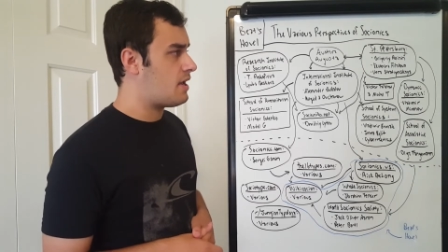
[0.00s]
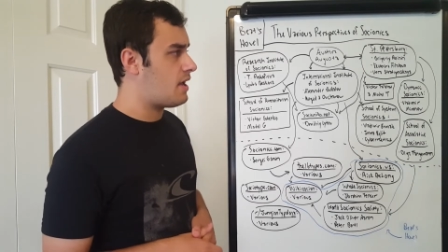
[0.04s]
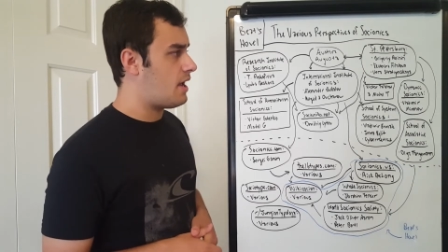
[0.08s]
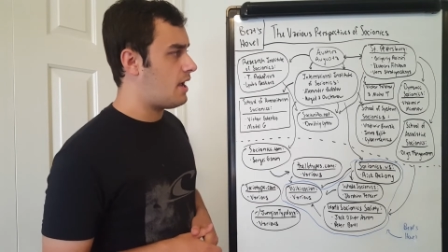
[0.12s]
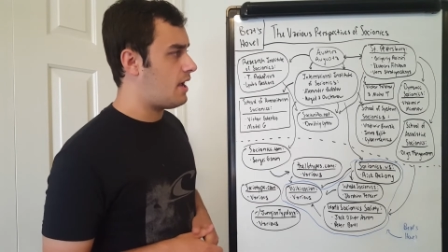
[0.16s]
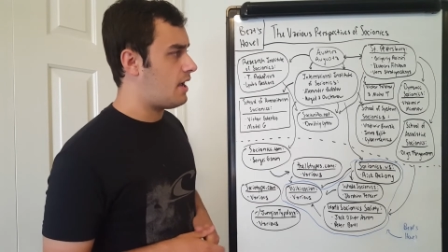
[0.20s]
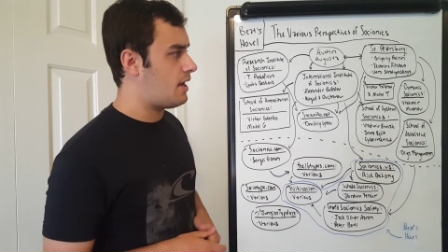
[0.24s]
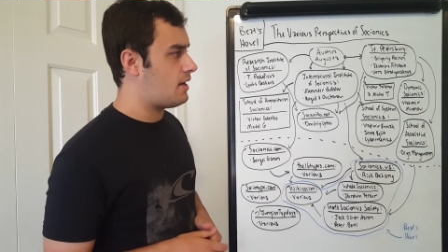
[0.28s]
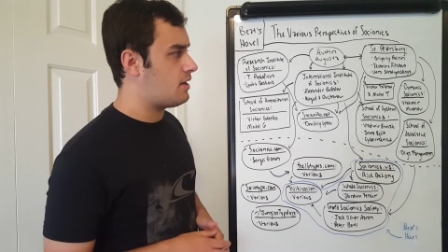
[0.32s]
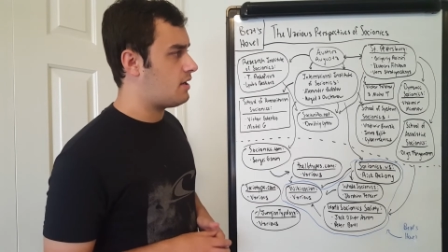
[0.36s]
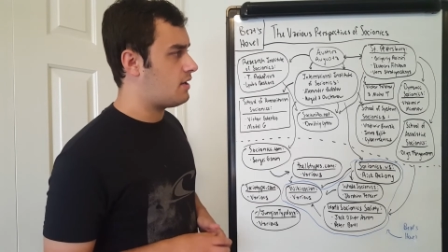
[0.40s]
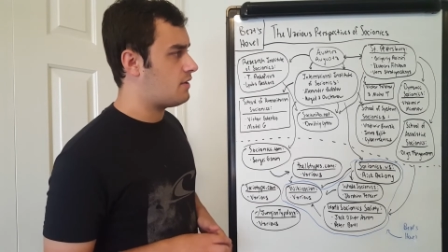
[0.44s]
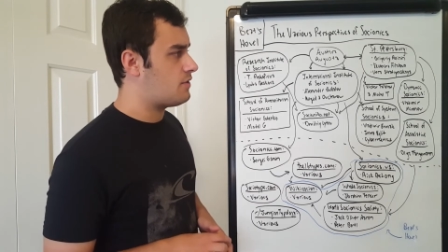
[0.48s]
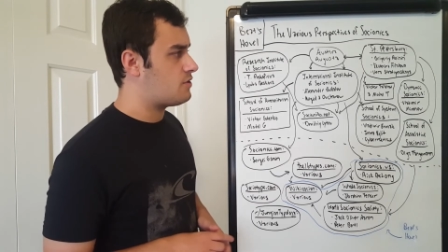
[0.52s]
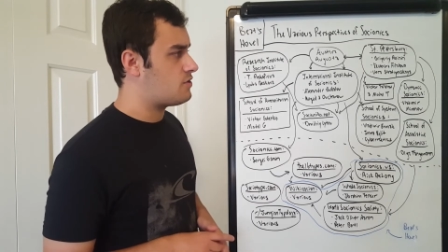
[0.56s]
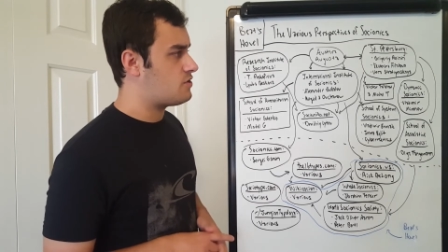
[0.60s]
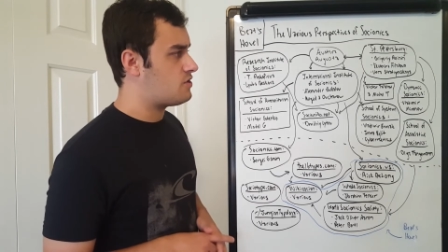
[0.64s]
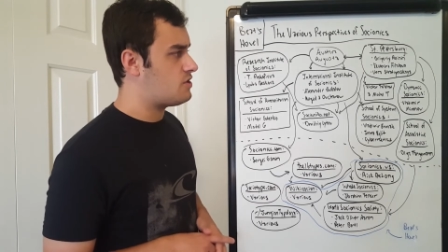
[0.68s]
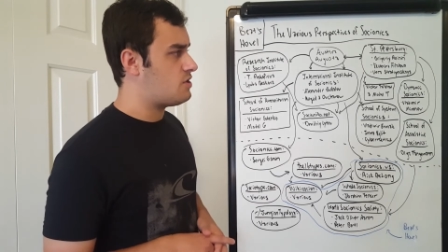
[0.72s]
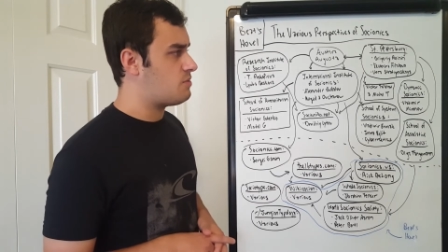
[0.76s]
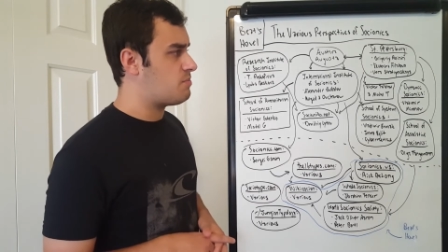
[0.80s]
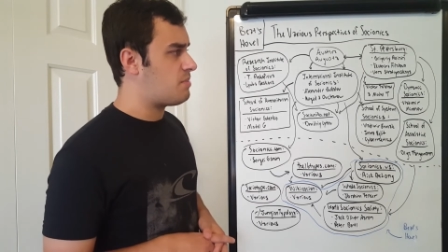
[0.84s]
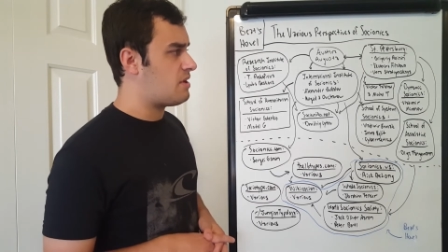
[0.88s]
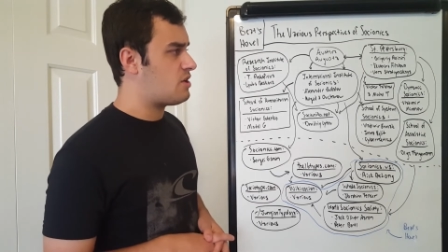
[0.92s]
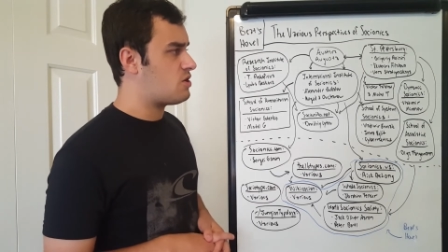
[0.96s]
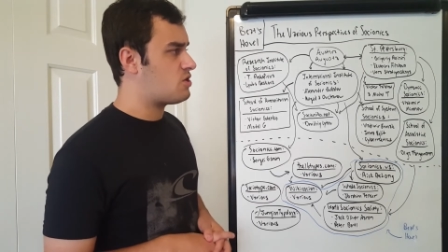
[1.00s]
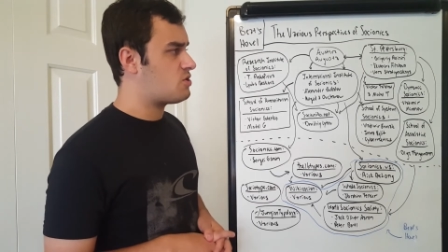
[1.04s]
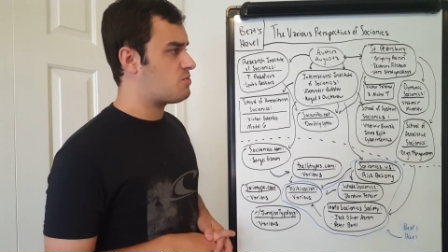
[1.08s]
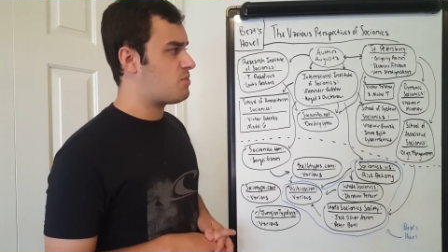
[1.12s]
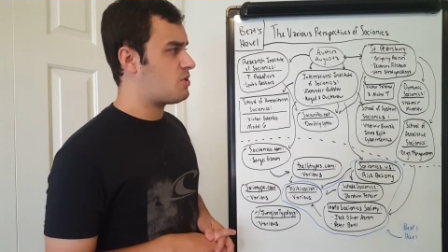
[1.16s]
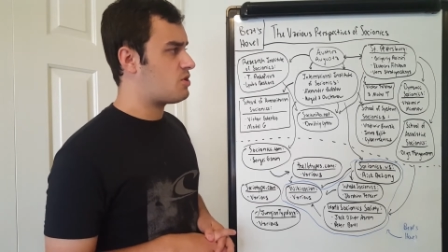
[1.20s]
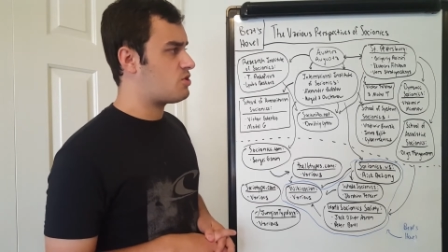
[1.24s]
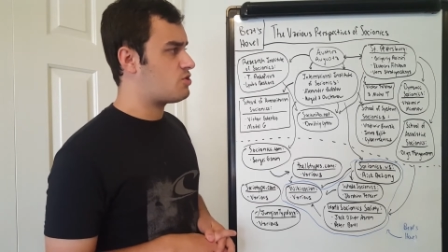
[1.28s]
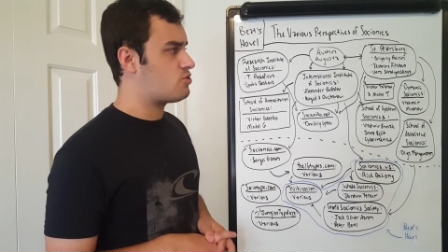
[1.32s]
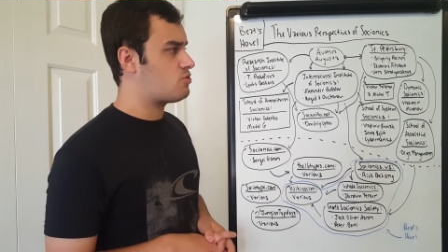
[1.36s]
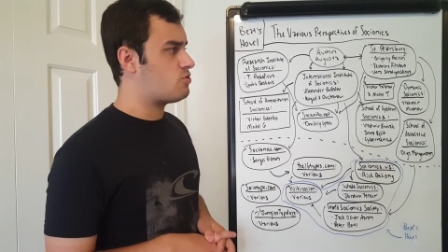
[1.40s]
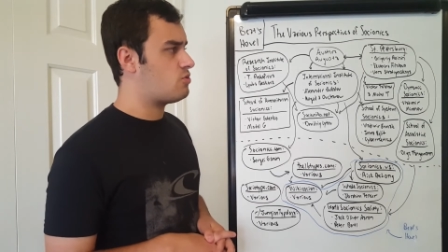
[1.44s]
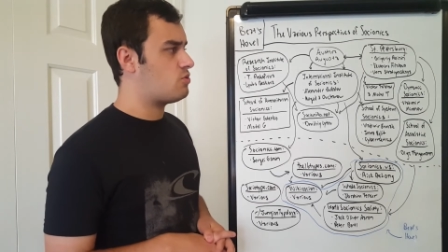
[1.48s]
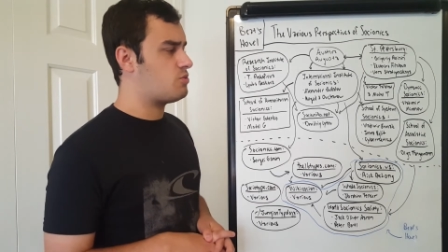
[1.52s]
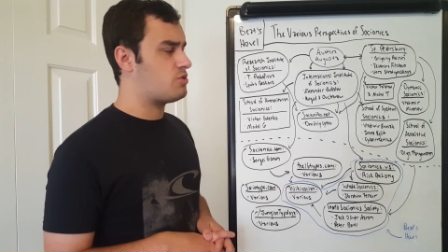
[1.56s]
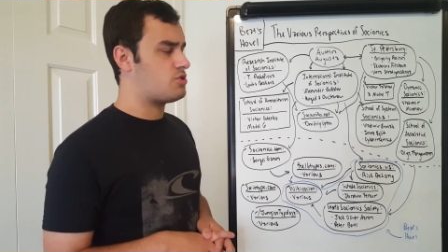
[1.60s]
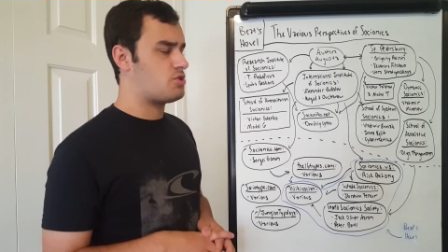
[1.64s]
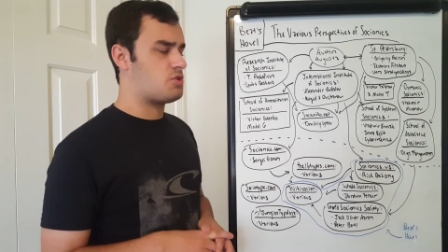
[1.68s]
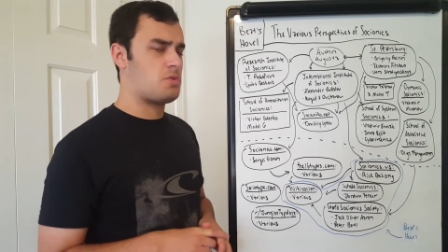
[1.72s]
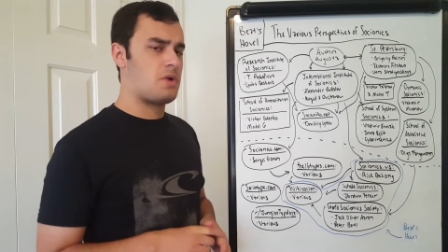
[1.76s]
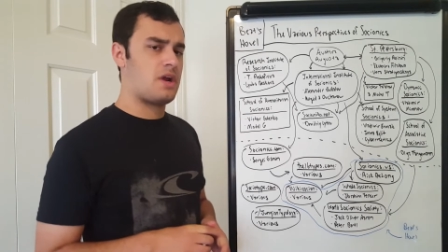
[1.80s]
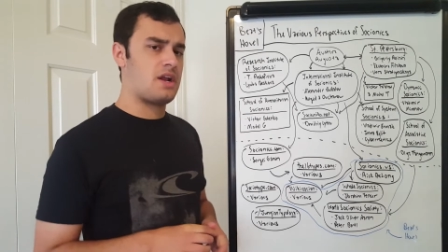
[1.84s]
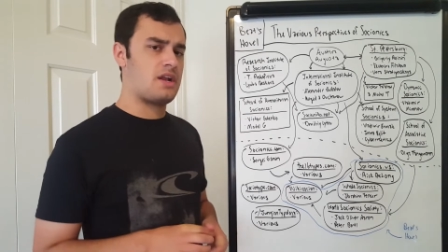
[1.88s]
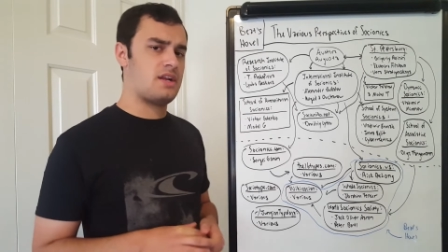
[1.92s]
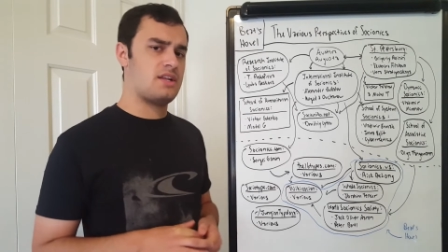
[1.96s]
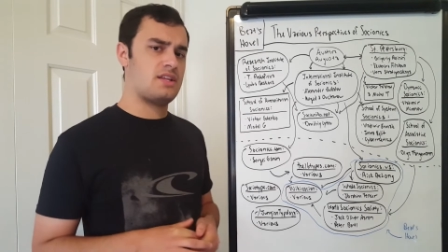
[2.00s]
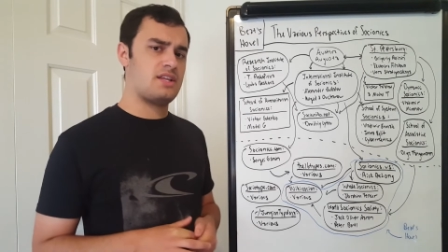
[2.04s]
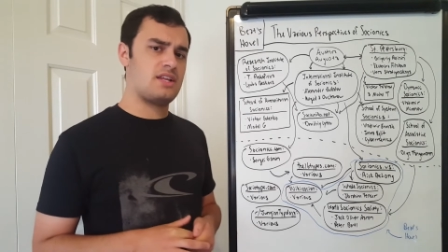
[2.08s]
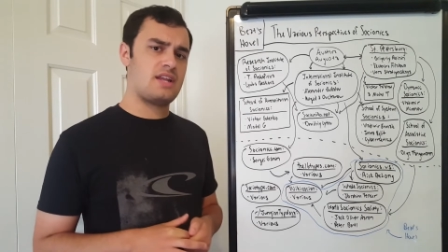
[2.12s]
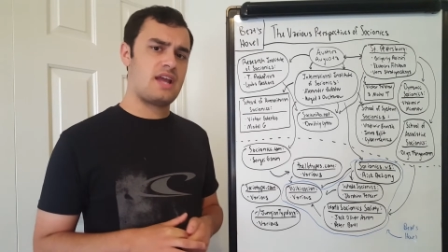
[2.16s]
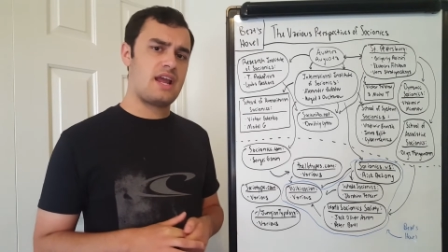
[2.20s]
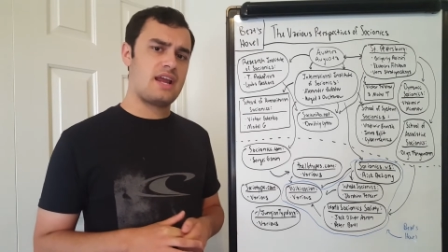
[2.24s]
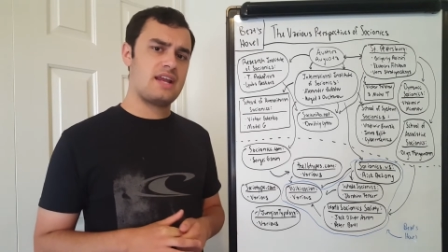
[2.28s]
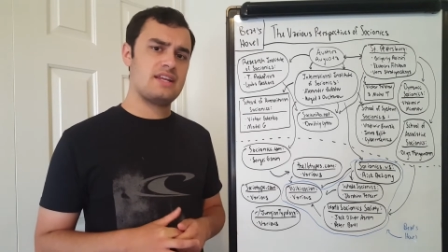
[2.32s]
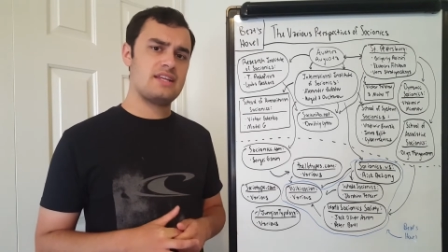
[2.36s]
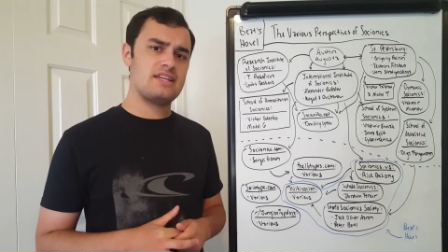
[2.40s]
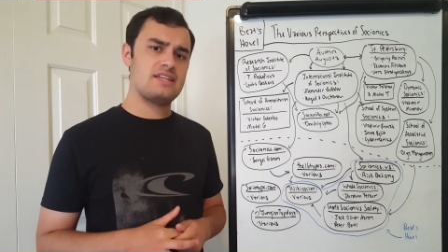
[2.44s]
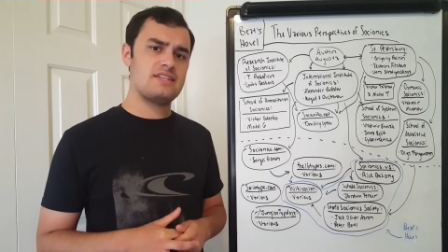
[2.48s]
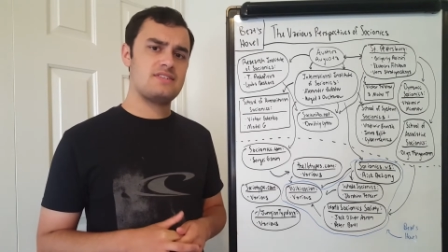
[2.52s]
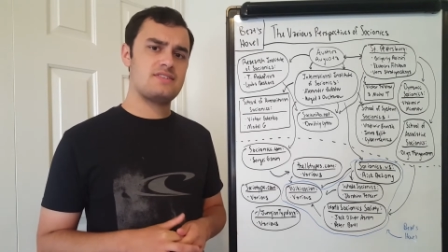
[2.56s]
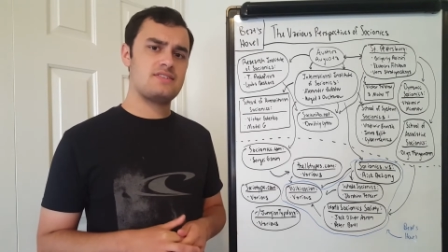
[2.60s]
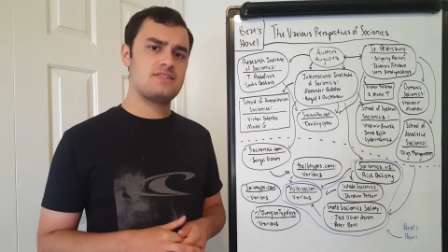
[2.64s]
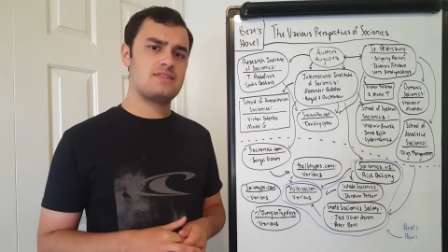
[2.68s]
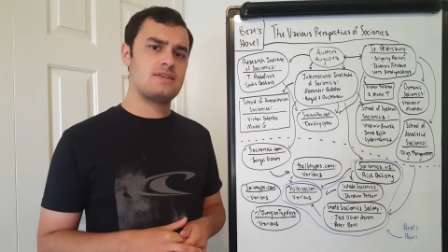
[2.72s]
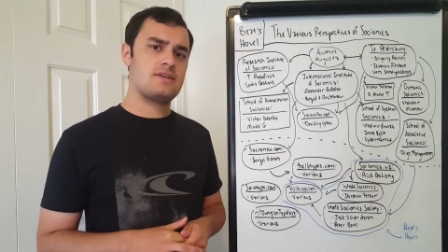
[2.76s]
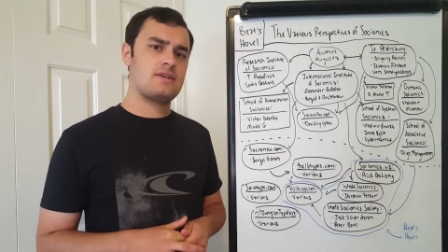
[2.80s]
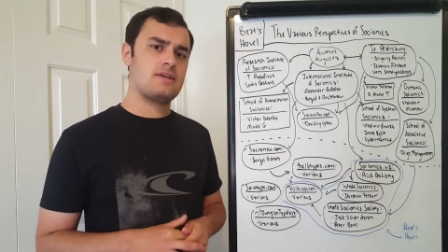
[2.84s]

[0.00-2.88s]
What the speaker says: And the St. Petersburg school was created in the 90s,